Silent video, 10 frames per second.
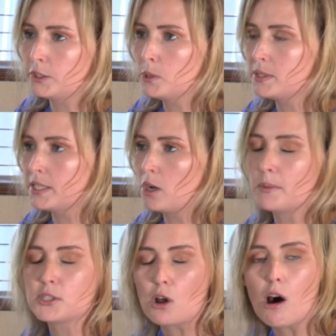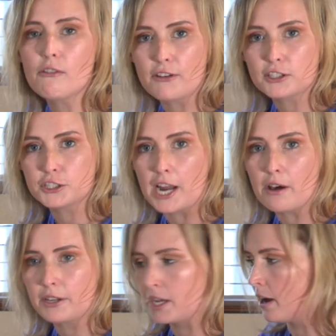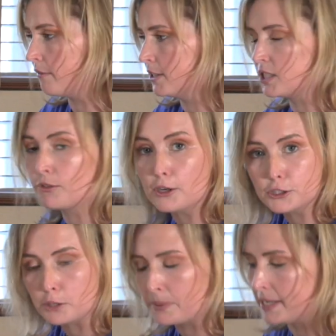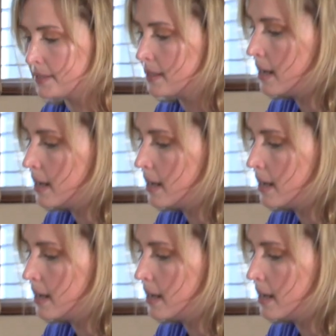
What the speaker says: losing almost all functionality of this furniture piece.